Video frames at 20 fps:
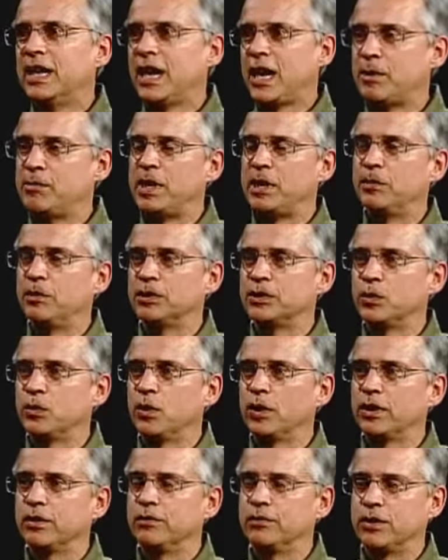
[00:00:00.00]
I'm able to
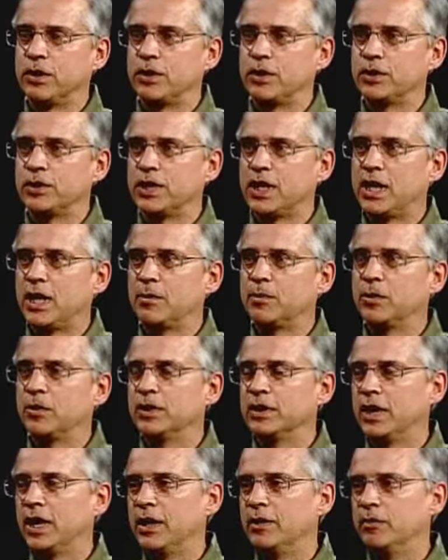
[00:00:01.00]
work in Photoshop or
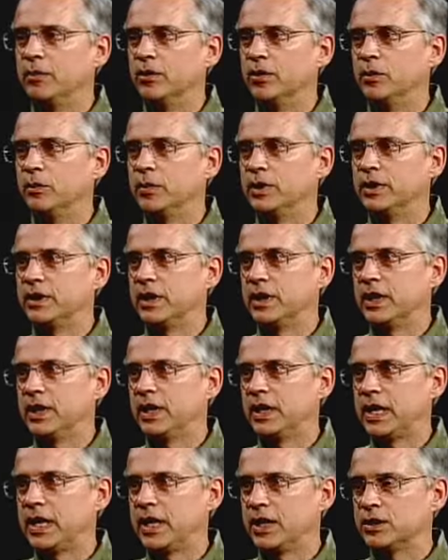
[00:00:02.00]
in Lightroom and
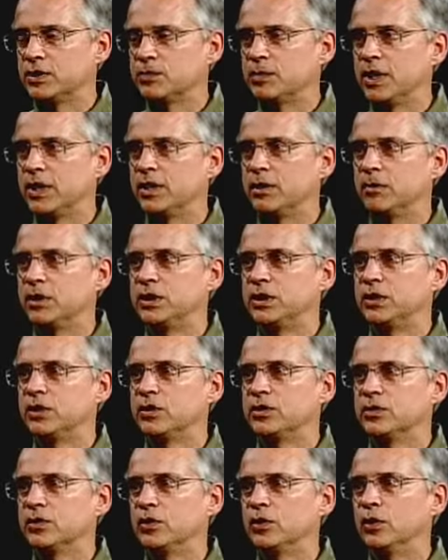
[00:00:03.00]
enhance my
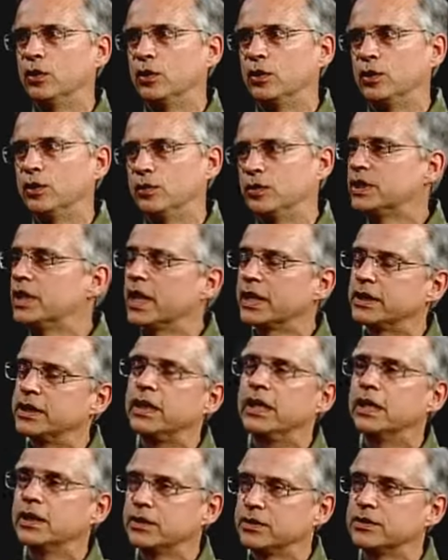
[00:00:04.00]
images or learn new
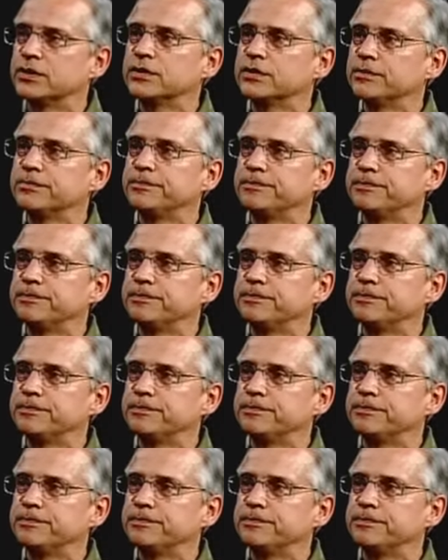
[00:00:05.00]
techniques.